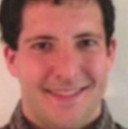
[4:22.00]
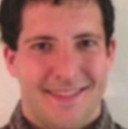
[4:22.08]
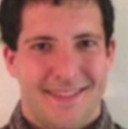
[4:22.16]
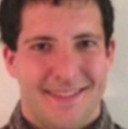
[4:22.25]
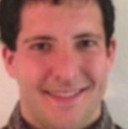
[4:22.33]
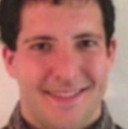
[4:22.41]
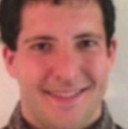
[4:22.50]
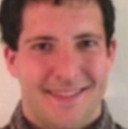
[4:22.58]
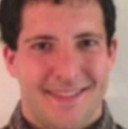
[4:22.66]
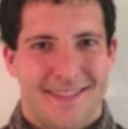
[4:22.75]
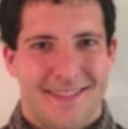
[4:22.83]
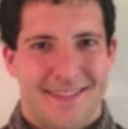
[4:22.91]

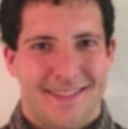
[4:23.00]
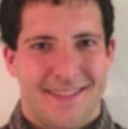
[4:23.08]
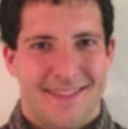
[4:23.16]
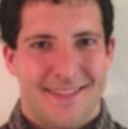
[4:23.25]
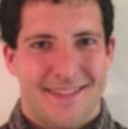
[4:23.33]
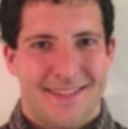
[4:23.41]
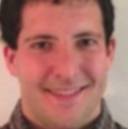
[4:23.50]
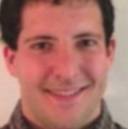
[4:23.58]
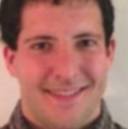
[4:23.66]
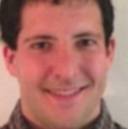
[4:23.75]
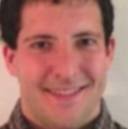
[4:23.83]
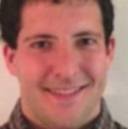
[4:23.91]

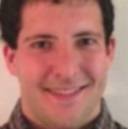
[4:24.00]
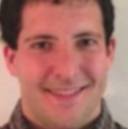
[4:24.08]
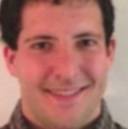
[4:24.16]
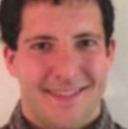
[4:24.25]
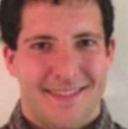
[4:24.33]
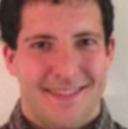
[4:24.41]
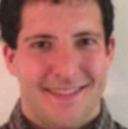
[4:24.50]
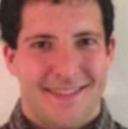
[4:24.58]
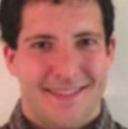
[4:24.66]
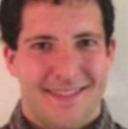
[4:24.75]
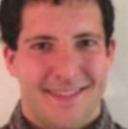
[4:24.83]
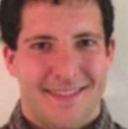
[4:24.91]

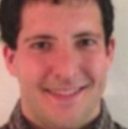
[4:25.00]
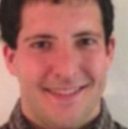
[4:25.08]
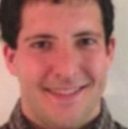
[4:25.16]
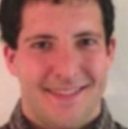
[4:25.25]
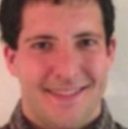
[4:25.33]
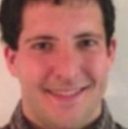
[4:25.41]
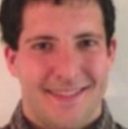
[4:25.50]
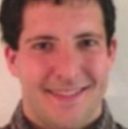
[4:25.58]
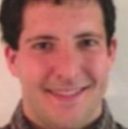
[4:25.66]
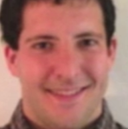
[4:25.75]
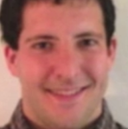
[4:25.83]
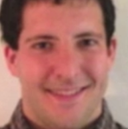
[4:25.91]

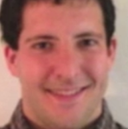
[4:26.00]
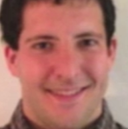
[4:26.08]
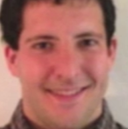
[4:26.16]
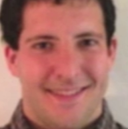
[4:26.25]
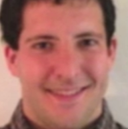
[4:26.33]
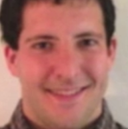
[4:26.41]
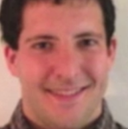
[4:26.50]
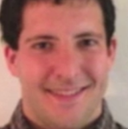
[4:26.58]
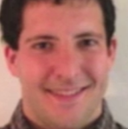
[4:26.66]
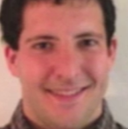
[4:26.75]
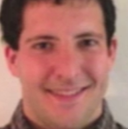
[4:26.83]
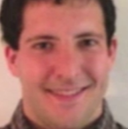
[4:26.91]

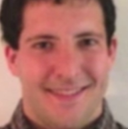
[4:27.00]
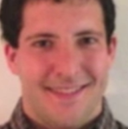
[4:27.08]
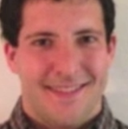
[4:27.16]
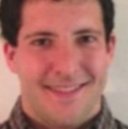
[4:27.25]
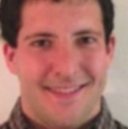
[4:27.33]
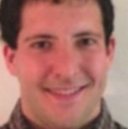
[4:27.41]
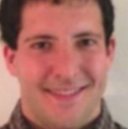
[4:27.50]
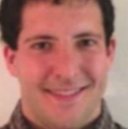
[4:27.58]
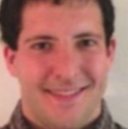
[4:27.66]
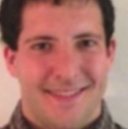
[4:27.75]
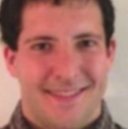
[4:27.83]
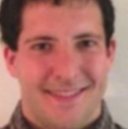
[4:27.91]

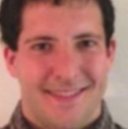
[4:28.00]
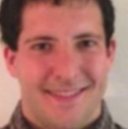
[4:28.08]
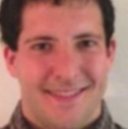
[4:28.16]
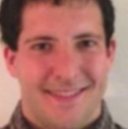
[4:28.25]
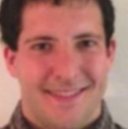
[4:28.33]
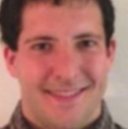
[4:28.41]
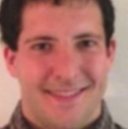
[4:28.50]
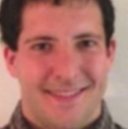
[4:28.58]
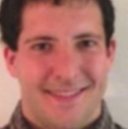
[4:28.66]
(not speaking)